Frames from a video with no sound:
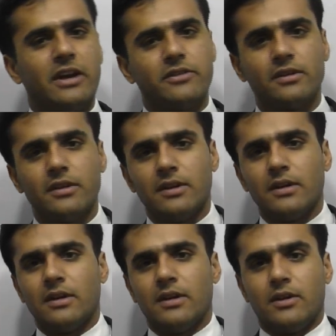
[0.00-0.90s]
tax.
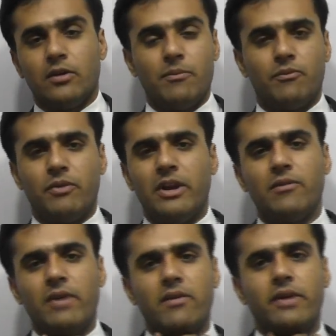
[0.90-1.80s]
I'm
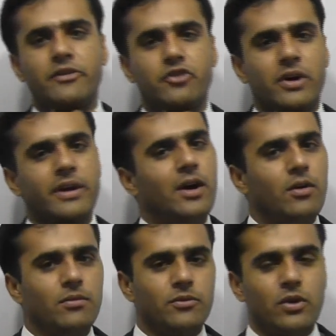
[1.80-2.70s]
feeling very, very dry
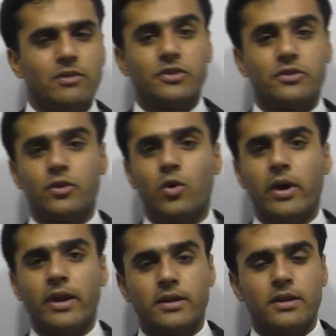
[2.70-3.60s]
now, so I'll just
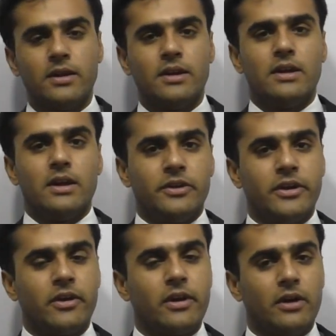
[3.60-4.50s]
go and
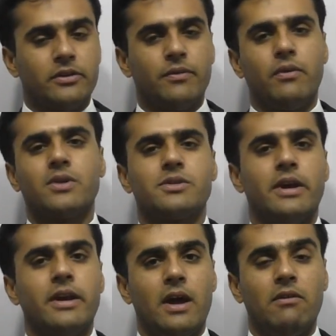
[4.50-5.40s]
take a glass of water,
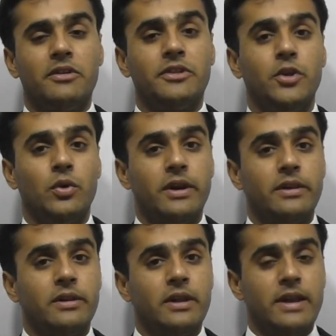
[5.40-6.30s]
and I will see you
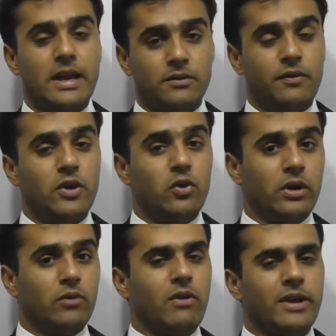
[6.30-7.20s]
in the next video,
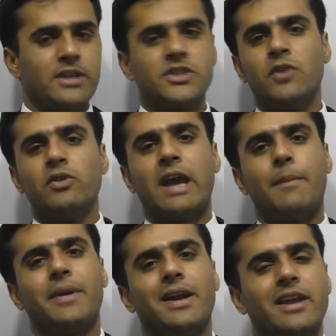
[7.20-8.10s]
and we will continue with
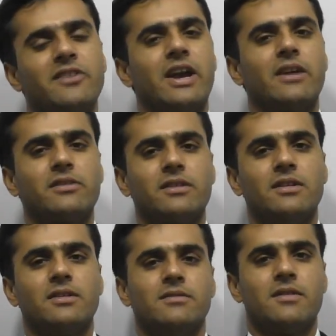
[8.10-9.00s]
capital gains tax.
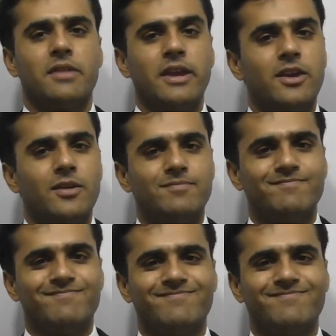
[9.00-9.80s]
Thank you.